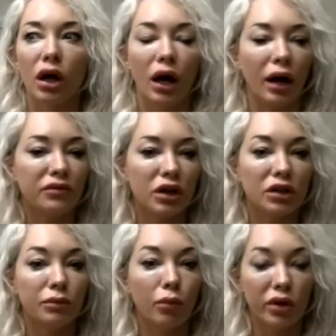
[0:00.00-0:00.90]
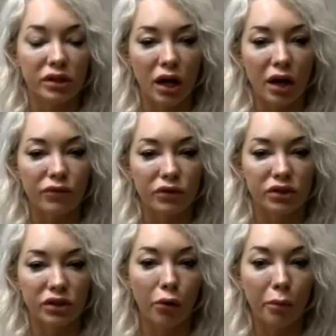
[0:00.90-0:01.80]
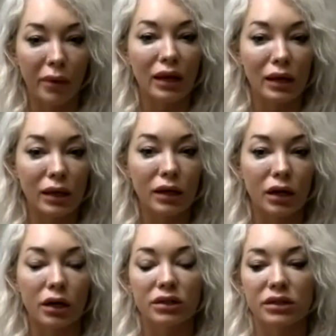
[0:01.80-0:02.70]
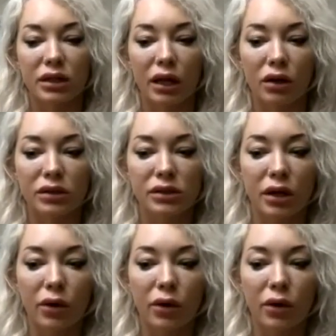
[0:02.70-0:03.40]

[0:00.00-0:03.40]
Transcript: I've done Muay Thai for so many years and also